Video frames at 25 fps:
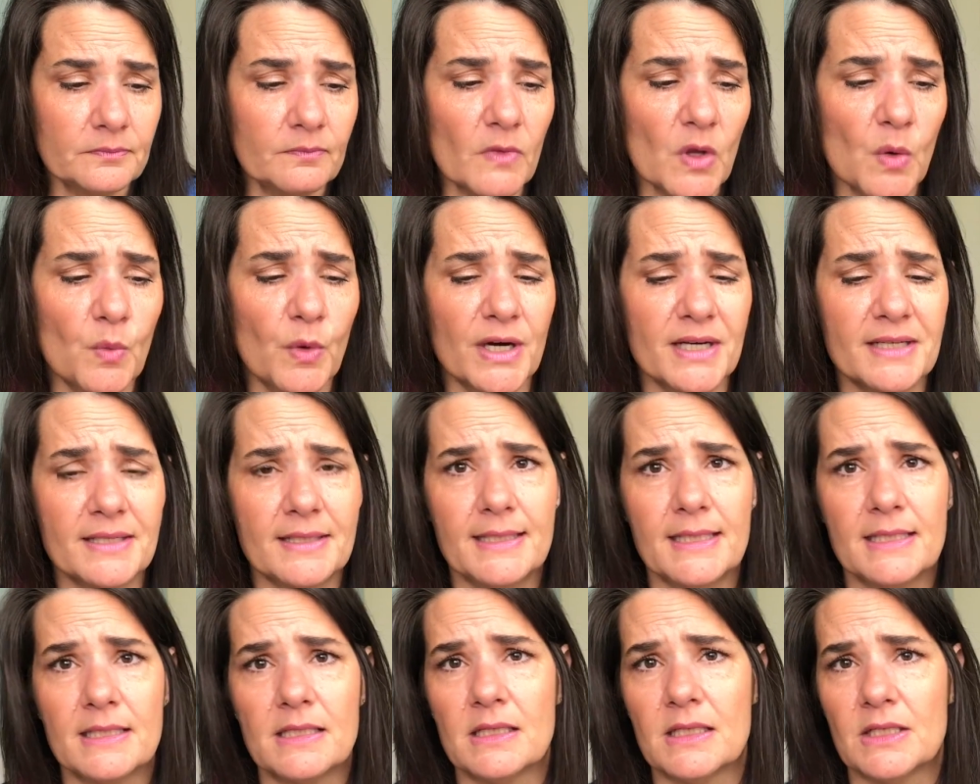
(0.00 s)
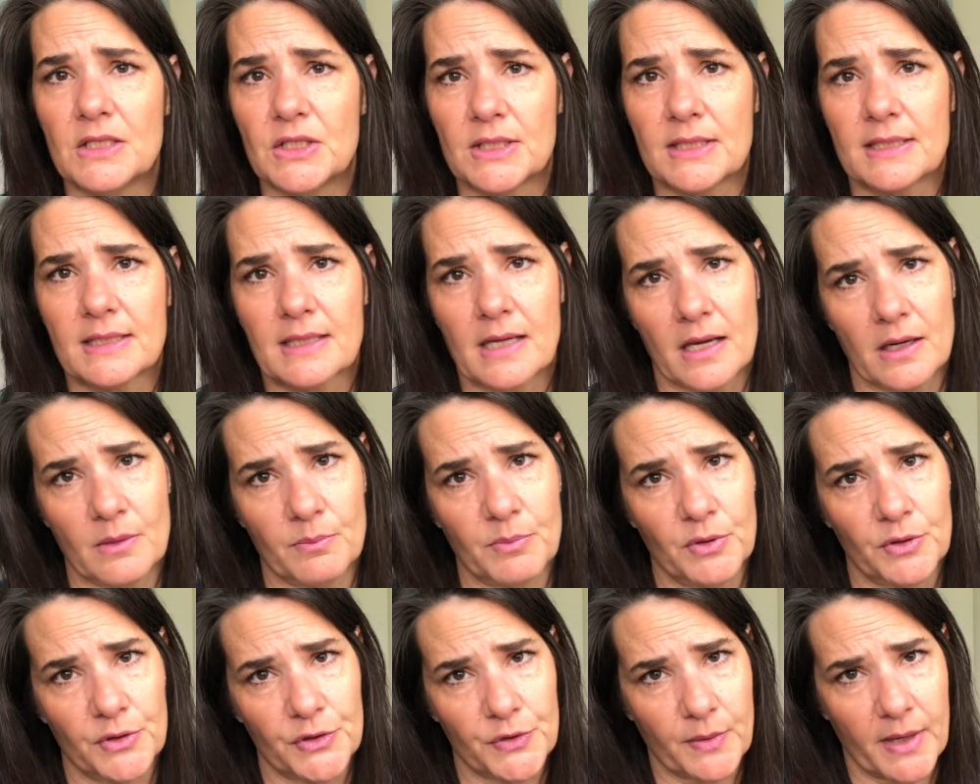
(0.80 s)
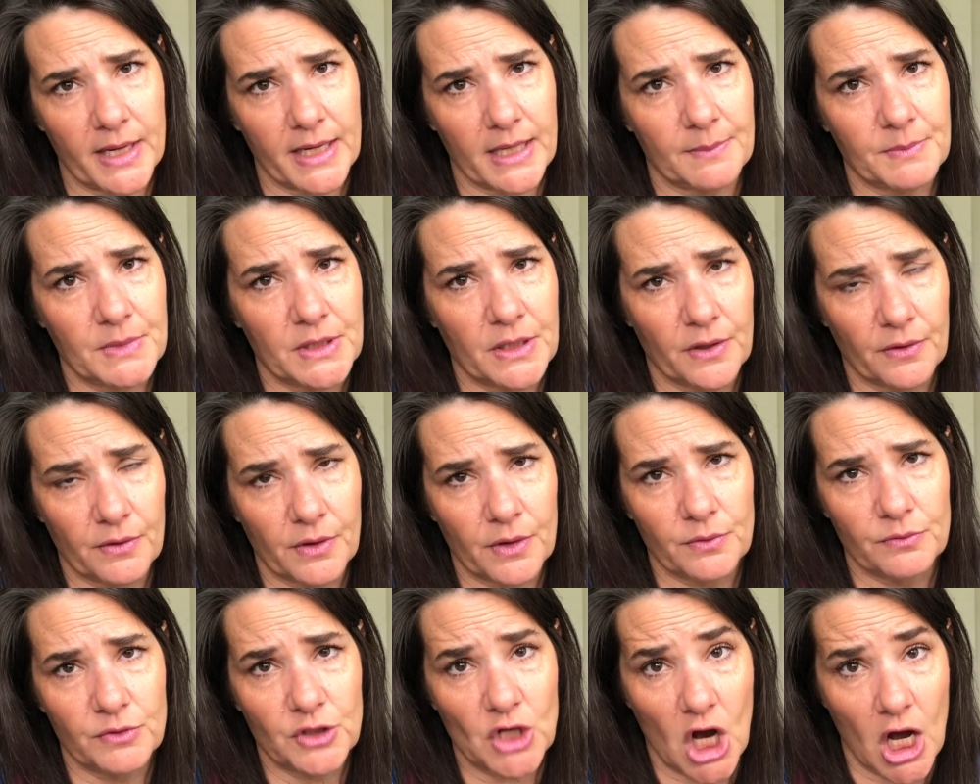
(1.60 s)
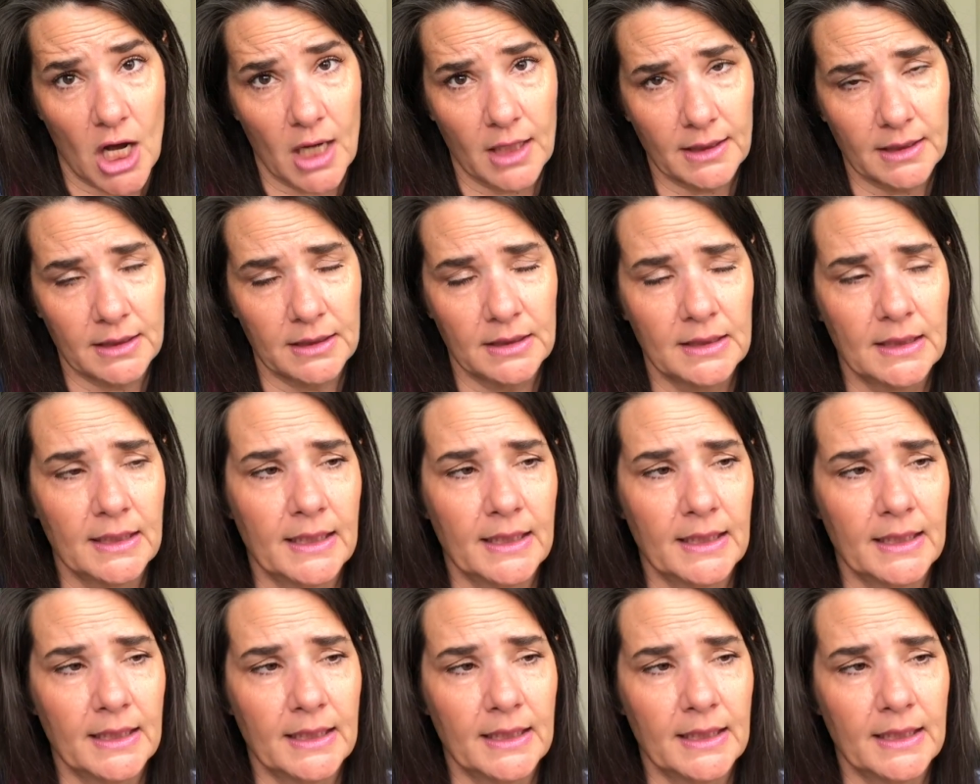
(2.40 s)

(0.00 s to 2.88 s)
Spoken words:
whereas Disney just kind of pulls right up to their own dock